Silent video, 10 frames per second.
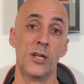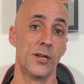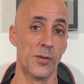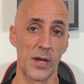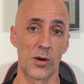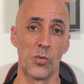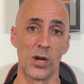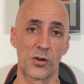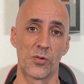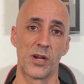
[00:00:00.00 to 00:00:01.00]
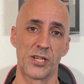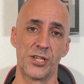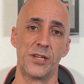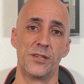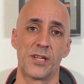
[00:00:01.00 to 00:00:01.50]
no matter what
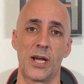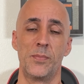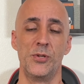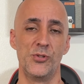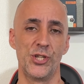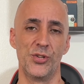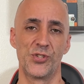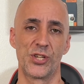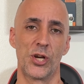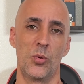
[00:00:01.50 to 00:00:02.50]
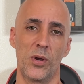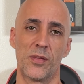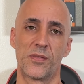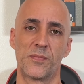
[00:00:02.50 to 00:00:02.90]
correction type you choose to go with.